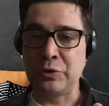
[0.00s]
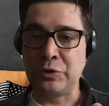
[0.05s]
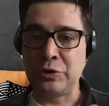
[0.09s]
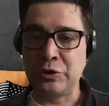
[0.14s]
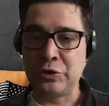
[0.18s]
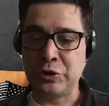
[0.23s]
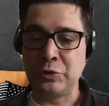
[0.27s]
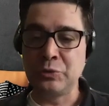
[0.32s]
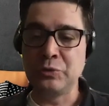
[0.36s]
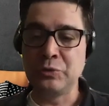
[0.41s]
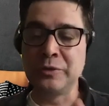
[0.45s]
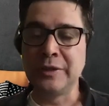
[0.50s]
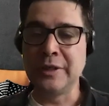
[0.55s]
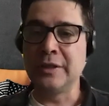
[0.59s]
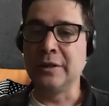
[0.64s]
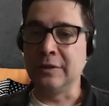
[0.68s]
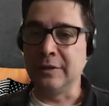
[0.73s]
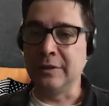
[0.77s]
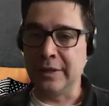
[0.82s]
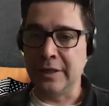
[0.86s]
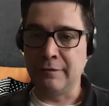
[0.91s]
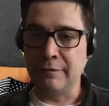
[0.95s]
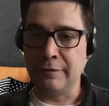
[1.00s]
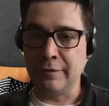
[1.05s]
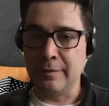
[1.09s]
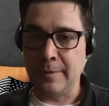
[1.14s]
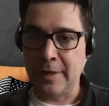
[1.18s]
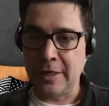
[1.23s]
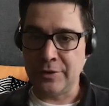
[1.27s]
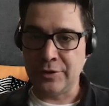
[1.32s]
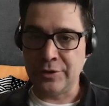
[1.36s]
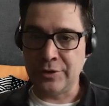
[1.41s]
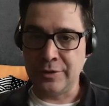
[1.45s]
too little
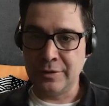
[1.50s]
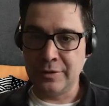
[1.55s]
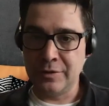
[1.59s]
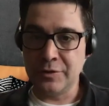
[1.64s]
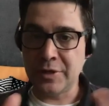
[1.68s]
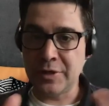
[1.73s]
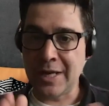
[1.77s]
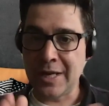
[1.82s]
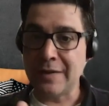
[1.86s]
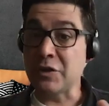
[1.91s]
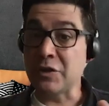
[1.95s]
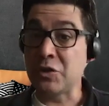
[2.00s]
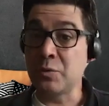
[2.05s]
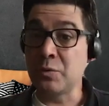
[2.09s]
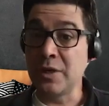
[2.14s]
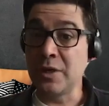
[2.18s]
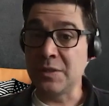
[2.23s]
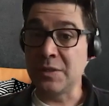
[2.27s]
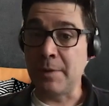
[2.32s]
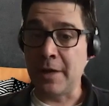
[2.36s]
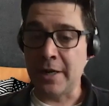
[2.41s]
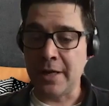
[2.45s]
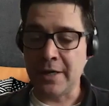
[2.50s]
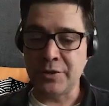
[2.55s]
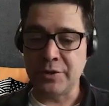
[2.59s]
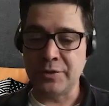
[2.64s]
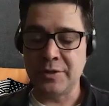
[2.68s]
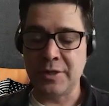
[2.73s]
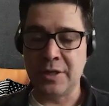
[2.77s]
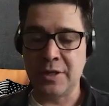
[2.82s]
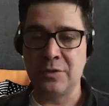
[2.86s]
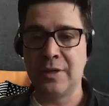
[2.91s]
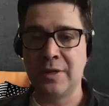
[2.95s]
information. There's kind of a sweet spot, I should
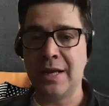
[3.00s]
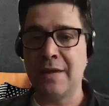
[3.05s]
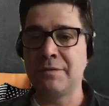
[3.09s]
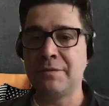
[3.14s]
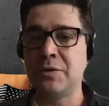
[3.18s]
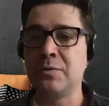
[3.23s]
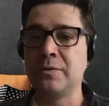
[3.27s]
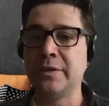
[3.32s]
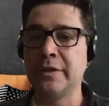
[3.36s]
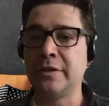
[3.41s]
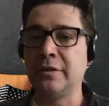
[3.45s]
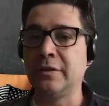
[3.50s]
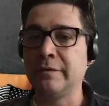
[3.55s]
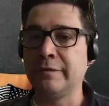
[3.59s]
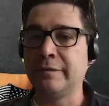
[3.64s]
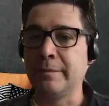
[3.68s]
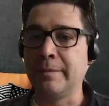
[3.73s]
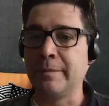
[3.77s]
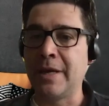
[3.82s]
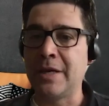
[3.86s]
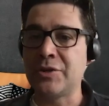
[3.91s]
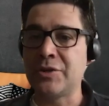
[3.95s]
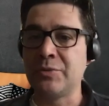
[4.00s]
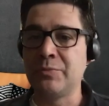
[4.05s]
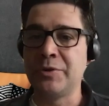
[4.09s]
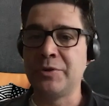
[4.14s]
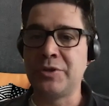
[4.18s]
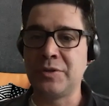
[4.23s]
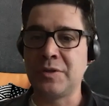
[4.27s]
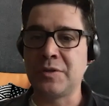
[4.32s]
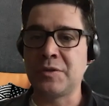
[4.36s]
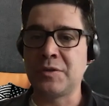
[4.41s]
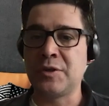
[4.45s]
say. You can have too little information, which
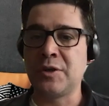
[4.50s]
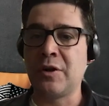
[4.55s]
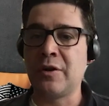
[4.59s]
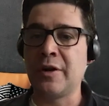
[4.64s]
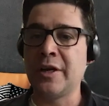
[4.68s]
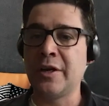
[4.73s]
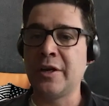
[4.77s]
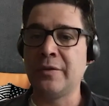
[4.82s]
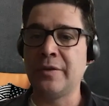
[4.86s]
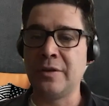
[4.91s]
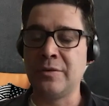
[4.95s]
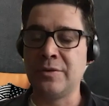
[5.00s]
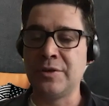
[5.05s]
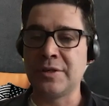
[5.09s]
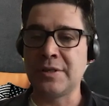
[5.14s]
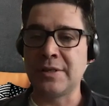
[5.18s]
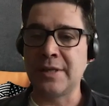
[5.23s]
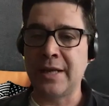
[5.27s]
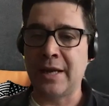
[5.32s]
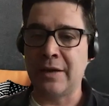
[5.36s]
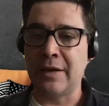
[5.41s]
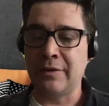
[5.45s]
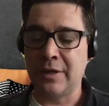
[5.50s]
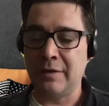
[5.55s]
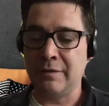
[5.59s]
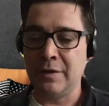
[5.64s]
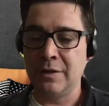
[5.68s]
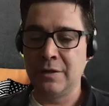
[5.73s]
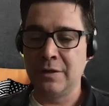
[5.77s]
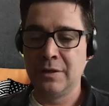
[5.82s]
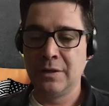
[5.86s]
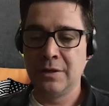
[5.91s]
is the scenario that you just laid out, Kevin.